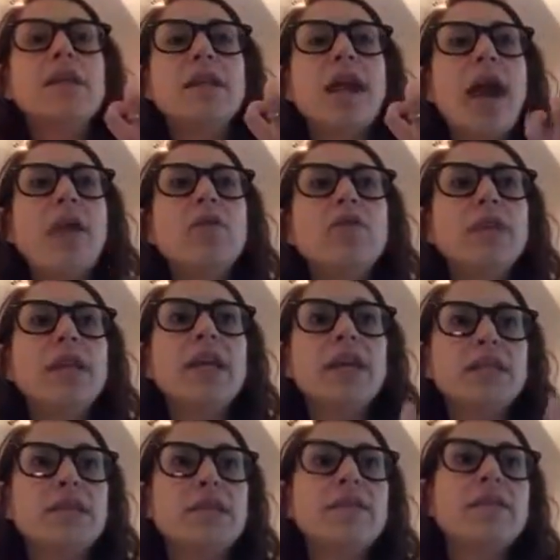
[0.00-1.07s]
not only
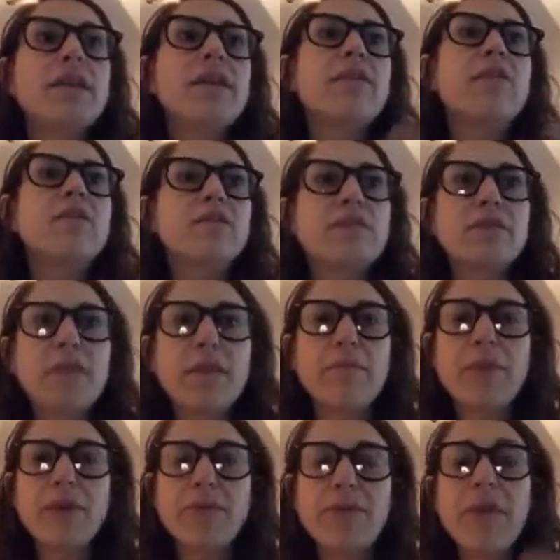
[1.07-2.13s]
is like, are there
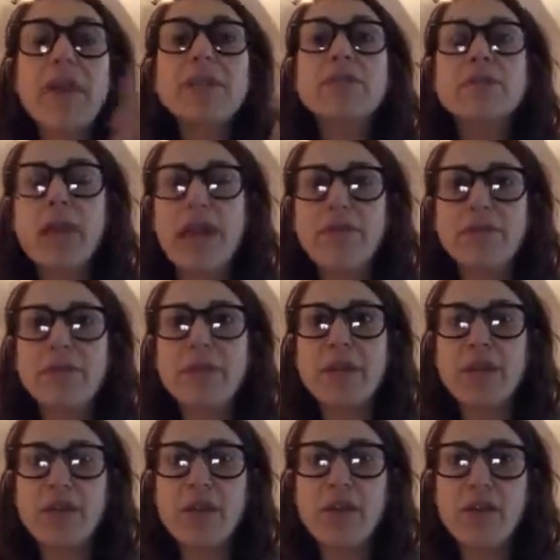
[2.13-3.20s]
limited effects, and we have to
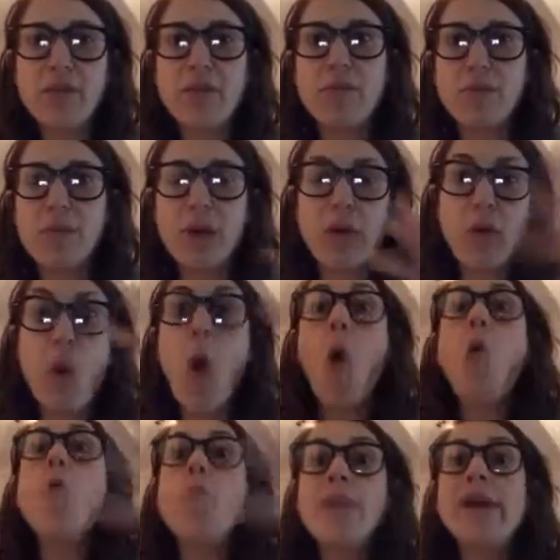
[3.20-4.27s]
be, you know,
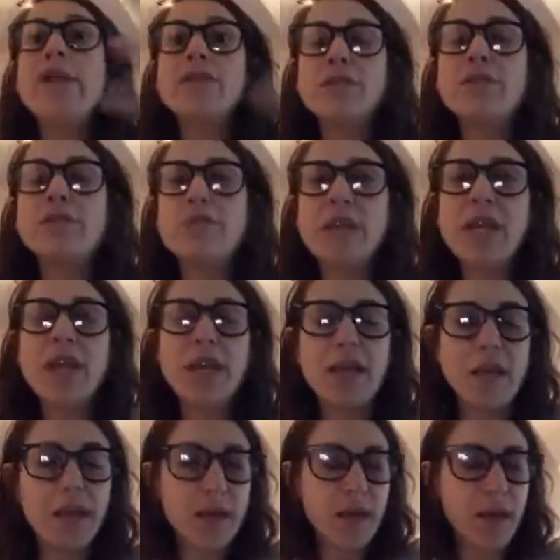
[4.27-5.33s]
open to
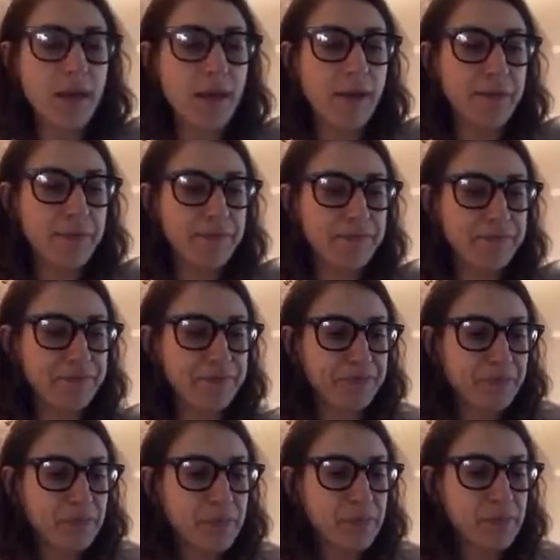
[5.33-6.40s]
being
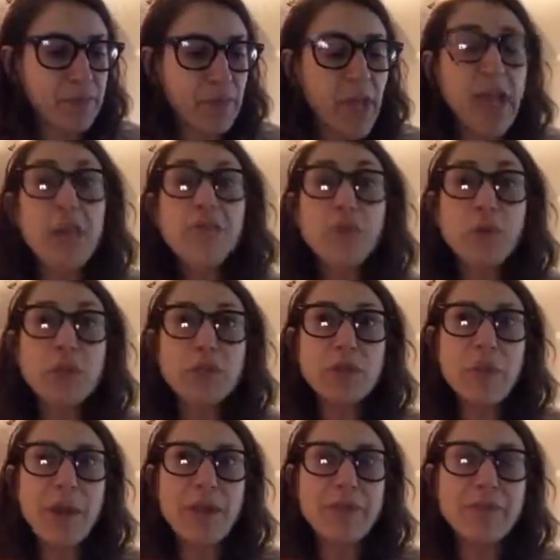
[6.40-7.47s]

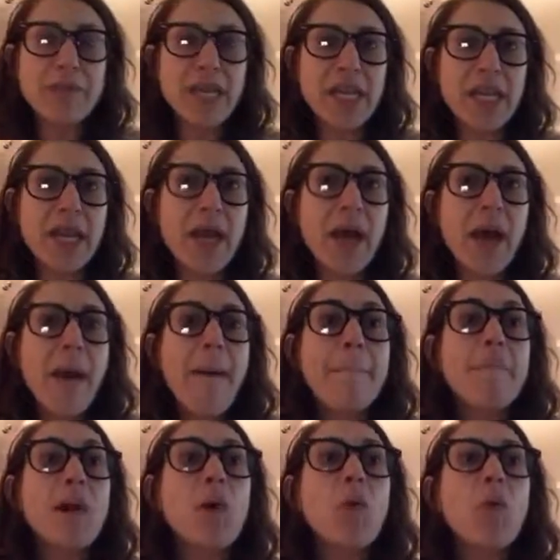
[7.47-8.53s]
influenced by the media,
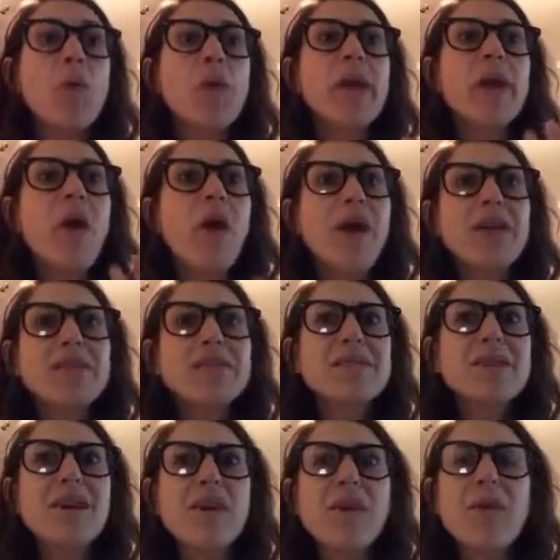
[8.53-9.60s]
but we
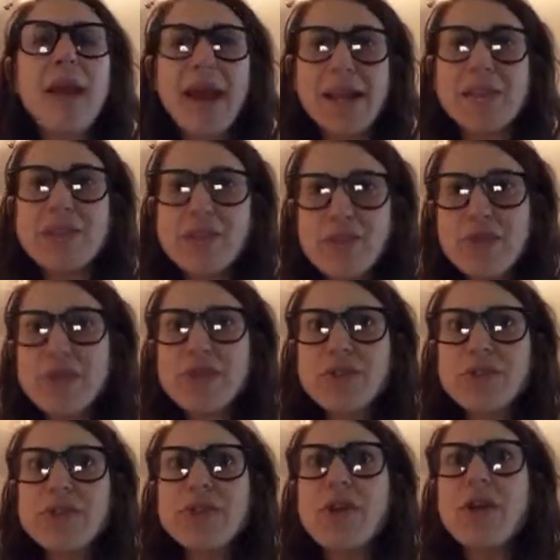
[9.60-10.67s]
also, as
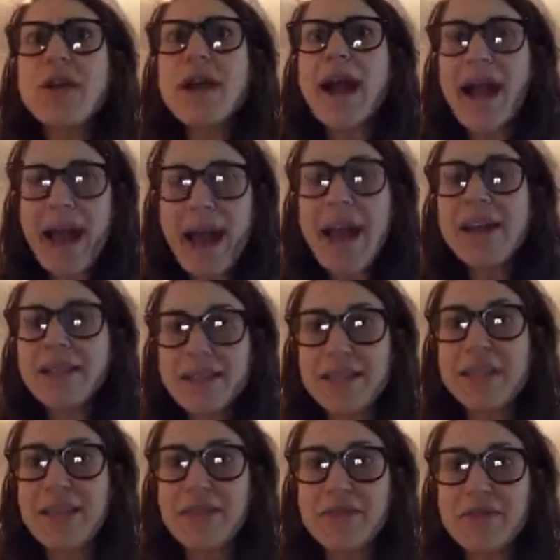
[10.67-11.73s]
users, are
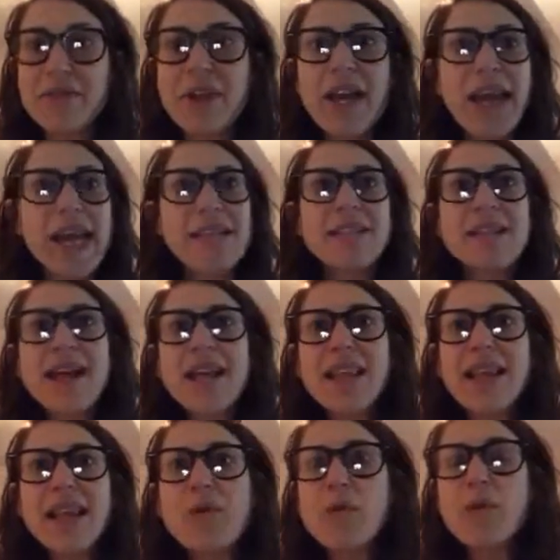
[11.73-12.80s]
active. It's not
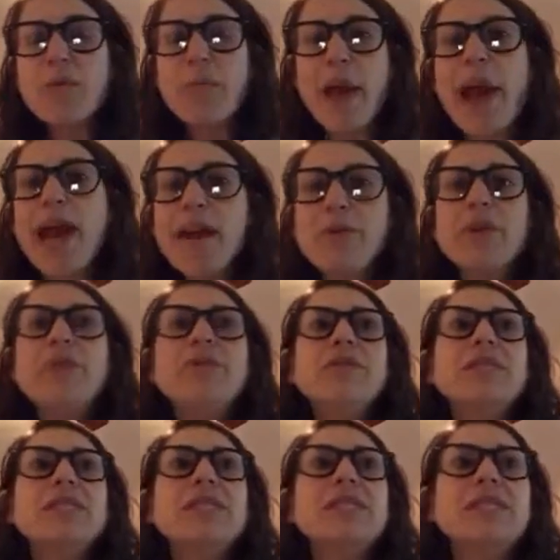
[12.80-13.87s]
like we don't
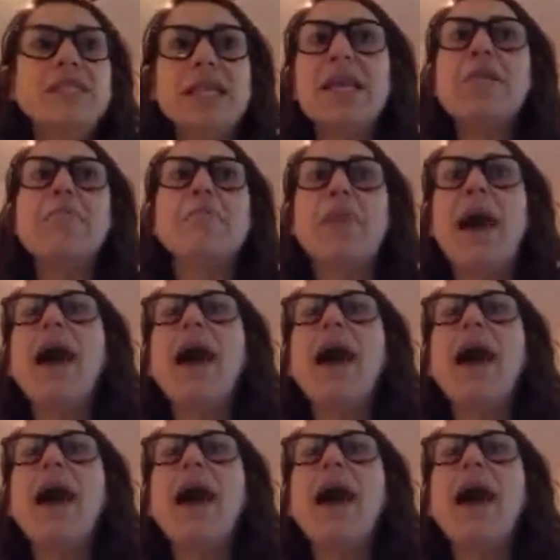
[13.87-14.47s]
just sit